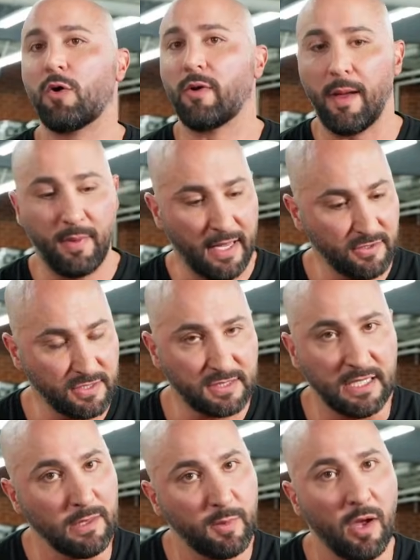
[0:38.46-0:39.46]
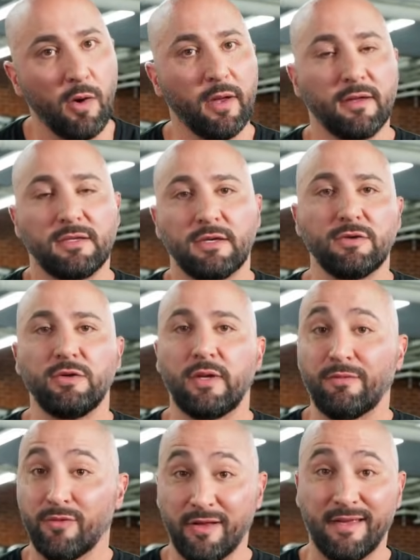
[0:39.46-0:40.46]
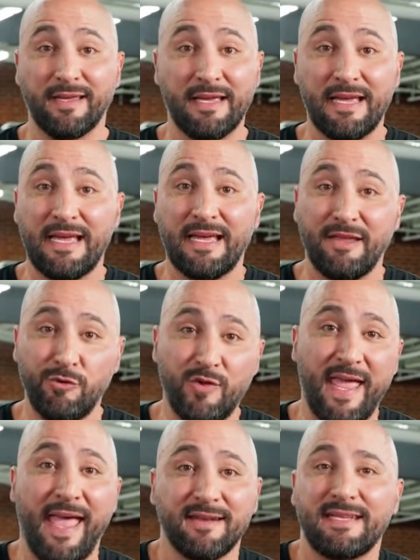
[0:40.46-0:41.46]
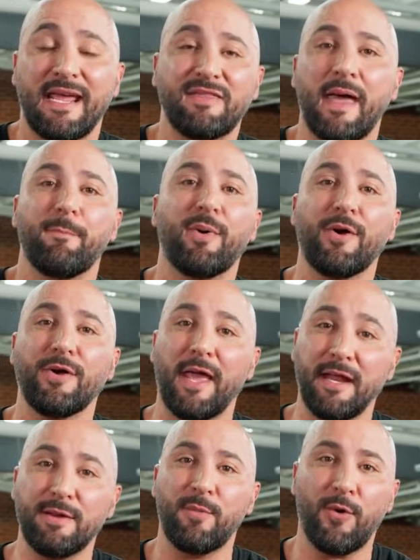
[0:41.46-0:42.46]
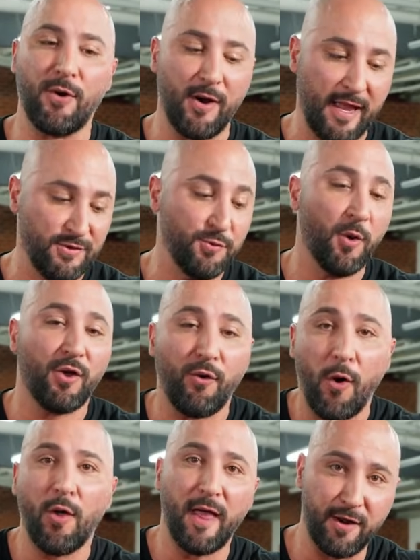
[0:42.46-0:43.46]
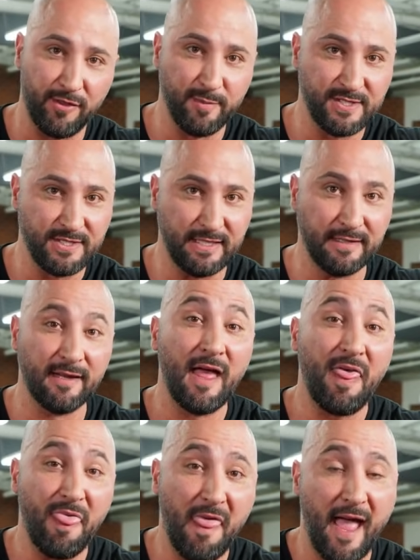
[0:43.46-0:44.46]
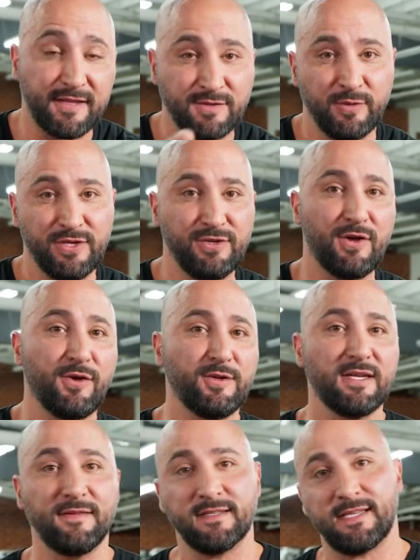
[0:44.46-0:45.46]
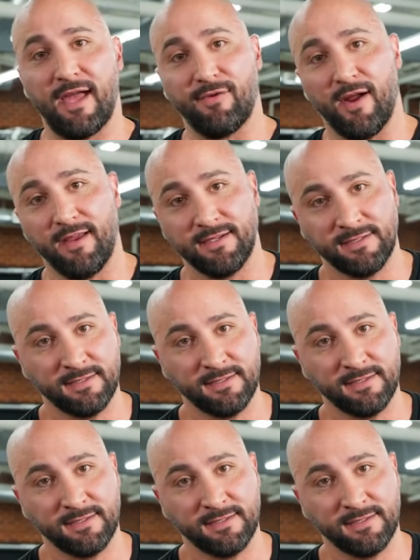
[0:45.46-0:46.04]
rep and just keep going until you can't take that burn anymore and you want to crawl out of the machine. That's when you know you did the set right.